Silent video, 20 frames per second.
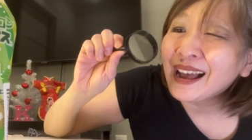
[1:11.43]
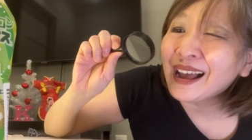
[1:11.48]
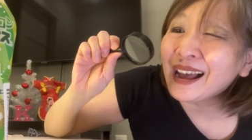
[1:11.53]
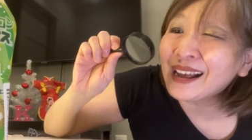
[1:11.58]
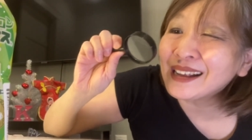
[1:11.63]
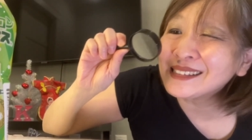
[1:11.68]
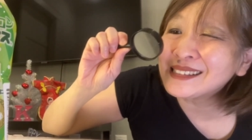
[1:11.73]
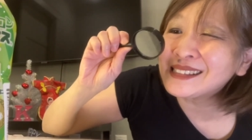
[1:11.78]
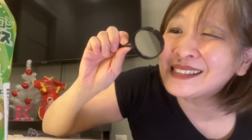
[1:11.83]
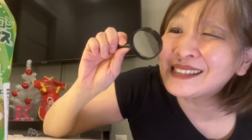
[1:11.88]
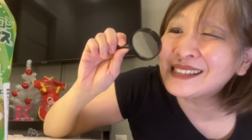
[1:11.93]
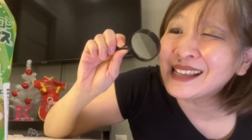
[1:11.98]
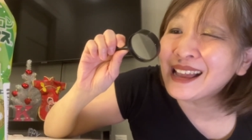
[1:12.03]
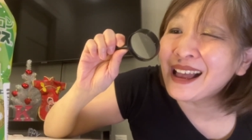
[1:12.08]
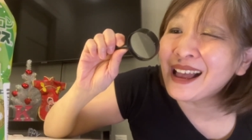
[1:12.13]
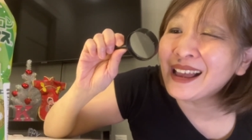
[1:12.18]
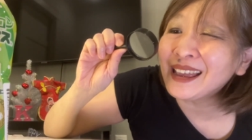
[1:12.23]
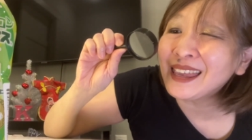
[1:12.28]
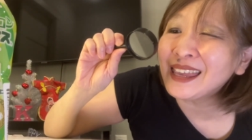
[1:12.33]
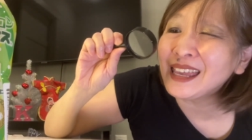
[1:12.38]

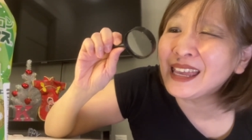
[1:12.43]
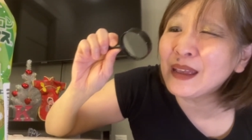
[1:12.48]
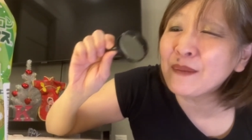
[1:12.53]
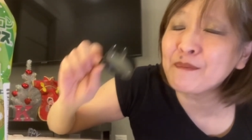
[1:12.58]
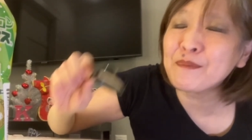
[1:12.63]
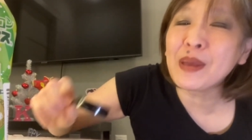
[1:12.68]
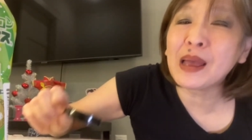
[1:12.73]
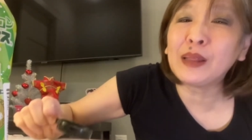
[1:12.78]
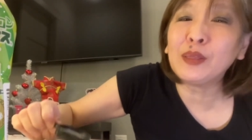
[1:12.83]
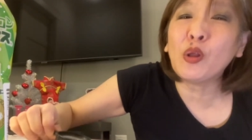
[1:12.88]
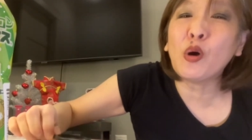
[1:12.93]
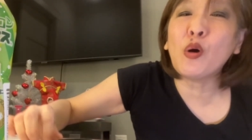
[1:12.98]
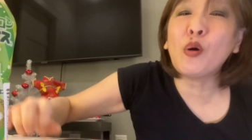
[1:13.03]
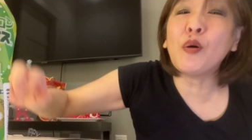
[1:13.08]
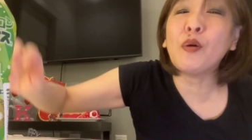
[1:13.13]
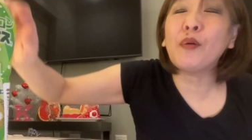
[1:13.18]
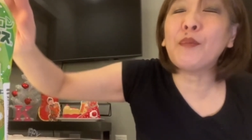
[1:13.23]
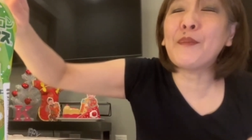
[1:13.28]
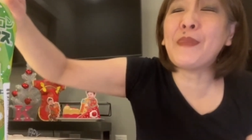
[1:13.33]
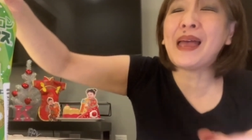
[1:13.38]
Asahi
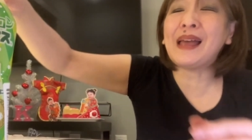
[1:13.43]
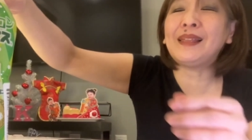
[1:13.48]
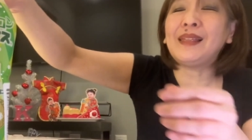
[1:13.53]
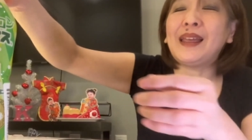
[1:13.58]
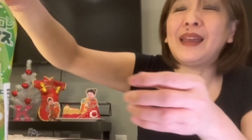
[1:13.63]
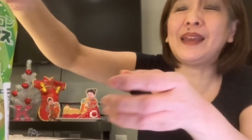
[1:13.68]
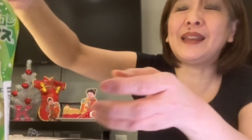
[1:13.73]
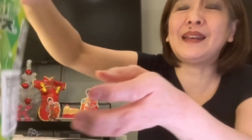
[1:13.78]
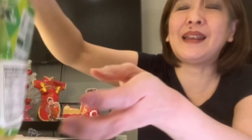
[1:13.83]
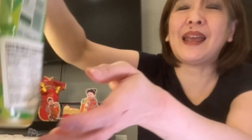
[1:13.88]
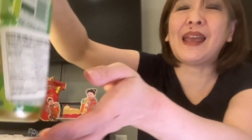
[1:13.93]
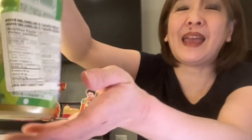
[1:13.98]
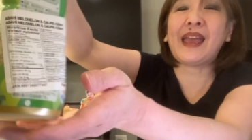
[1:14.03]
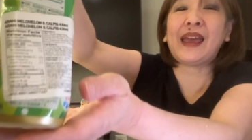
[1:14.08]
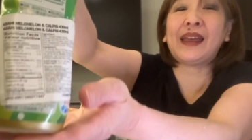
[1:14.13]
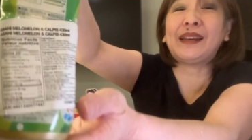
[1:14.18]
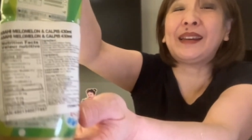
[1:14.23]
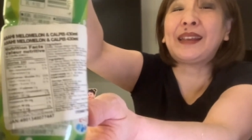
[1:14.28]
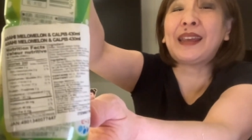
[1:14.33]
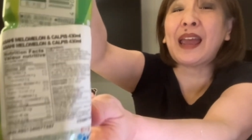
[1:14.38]
Mellow Melon
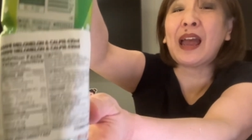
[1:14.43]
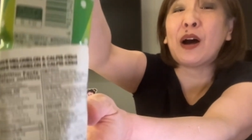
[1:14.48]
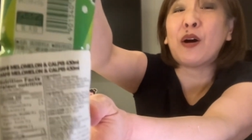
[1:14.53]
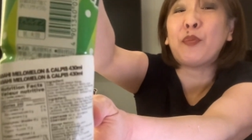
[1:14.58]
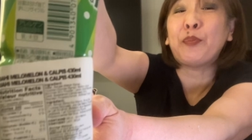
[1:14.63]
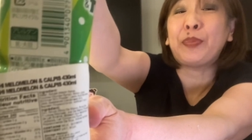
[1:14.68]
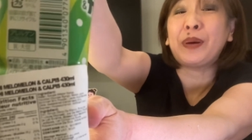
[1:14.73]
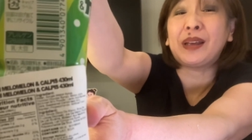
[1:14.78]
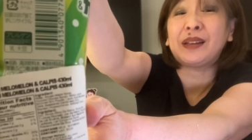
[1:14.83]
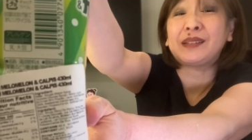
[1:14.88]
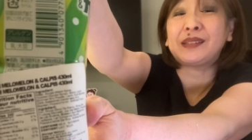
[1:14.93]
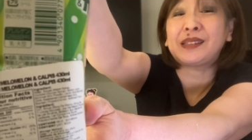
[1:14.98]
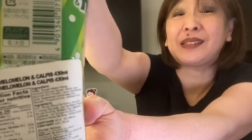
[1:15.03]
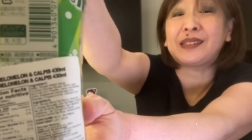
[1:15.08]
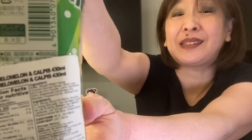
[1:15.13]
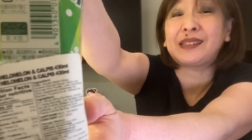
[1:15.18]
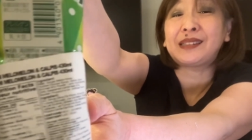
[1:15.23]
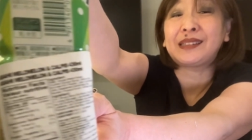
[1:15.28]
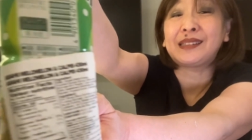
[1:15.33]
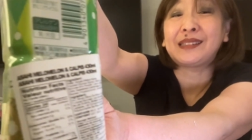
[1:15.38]
and
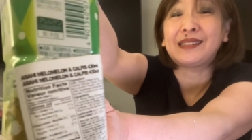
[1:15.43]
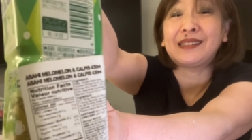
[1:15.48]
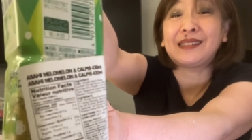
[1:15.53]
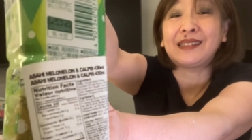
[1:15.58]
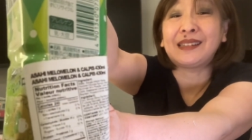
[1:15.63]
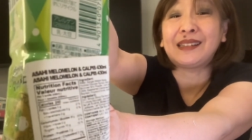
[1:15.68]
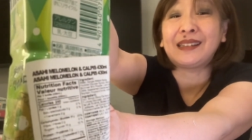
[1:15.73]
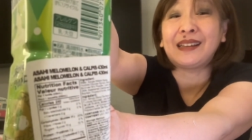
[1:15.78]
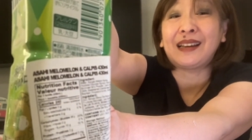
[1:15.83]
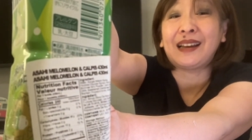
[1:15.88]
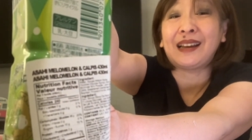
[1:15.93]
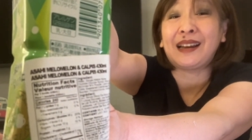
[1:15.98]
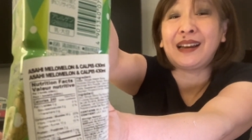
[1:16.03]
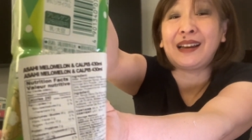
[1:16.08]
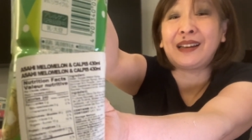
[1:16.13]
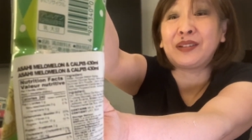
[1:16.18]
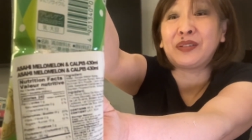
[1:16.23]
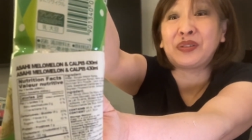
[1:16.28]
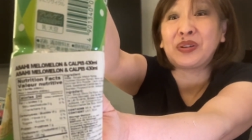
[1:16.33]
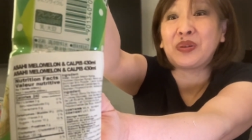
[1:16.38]
Calpis. I,
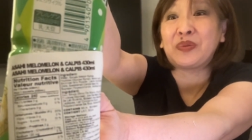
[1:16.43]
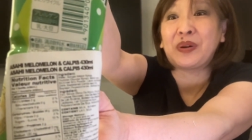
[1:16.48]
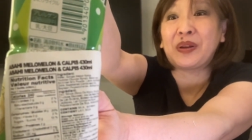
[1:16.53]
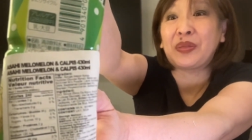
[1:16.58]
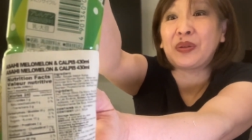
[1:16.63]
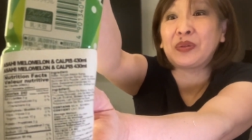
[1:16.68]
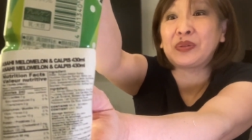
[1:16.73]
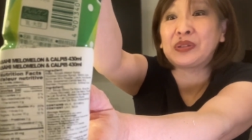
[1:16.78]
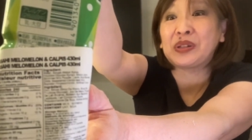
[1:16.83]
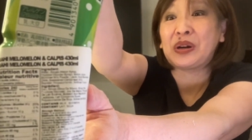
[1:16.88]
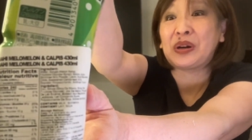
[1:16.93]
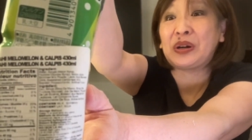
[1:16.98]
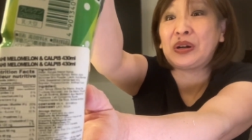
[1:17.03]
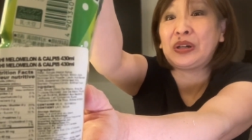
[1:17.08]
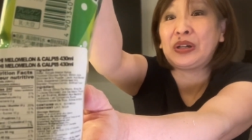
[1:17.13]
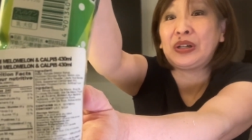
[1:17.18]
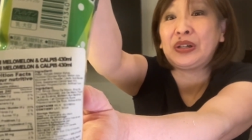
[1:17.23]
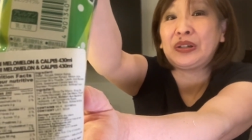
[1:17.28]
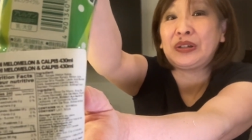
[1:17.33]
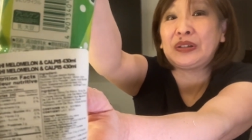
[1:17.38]
I don't know what those are.